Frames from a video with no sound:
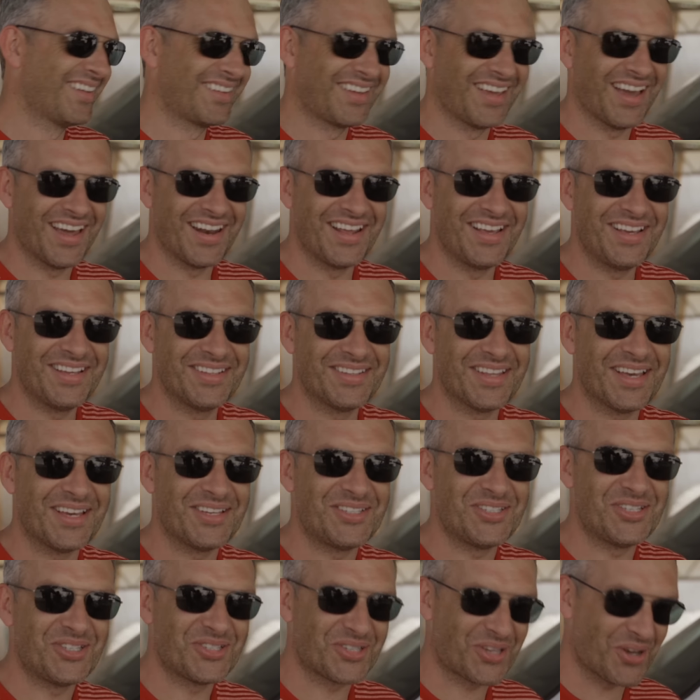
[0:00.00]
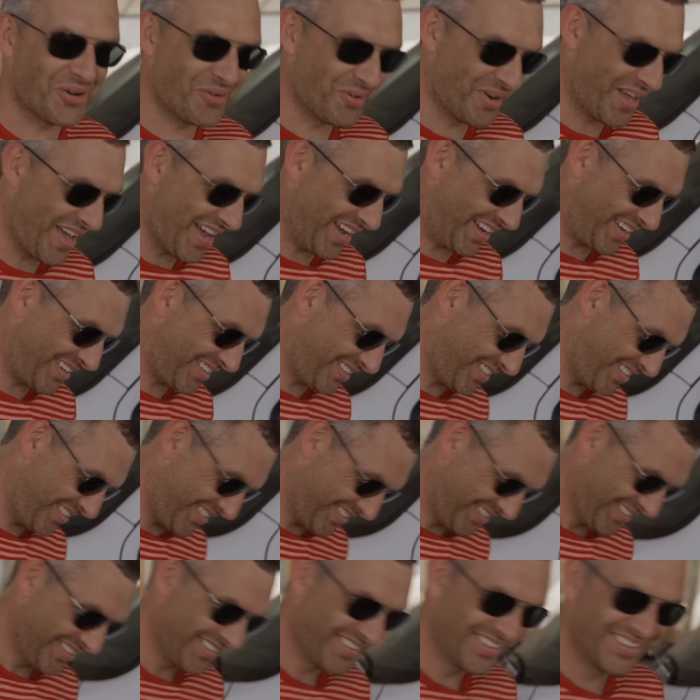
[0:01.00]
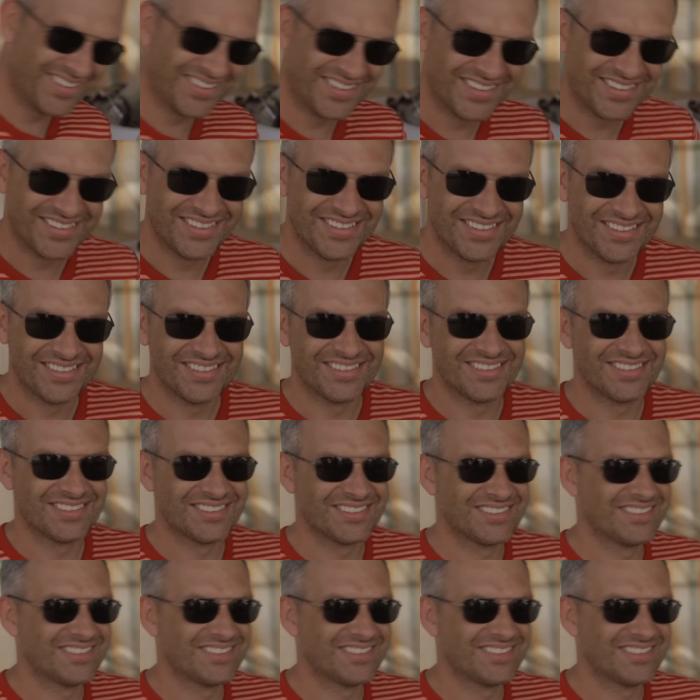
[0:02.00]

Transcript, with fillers: Kenny and Daisy to go next. Good luck.